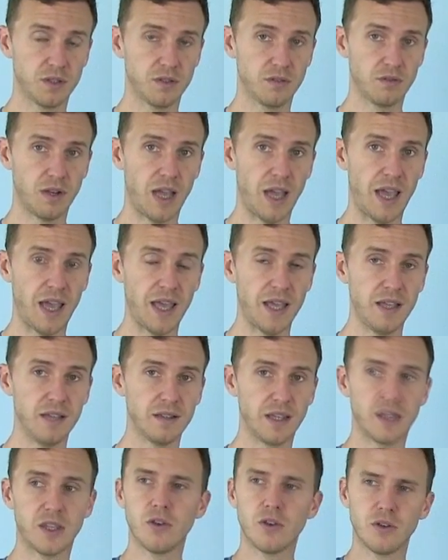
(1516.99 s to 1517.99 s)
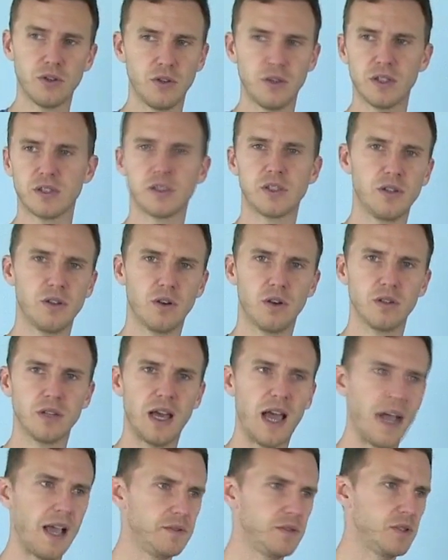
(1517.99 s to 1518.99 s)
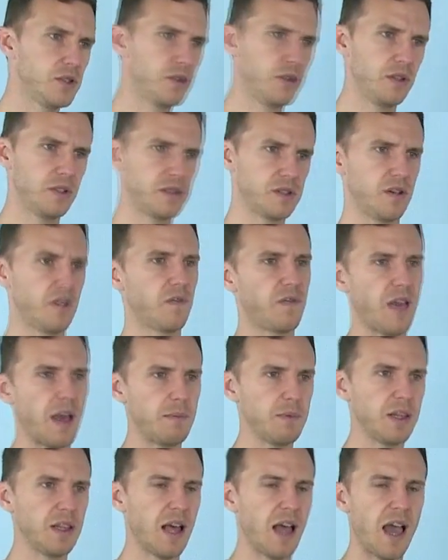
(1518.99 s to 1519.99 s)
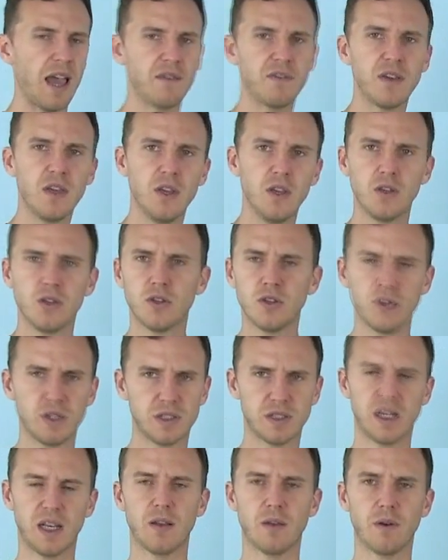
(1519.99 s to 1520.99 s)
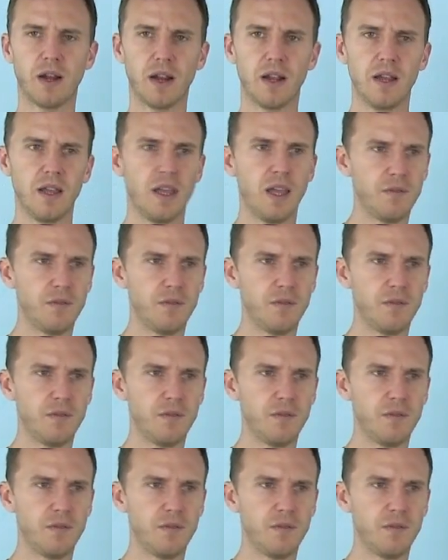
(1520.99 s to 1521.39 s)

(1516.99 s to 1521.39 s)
Right? Like, you can do this in your own lives, you can do this in your family life, you can do this anywhere.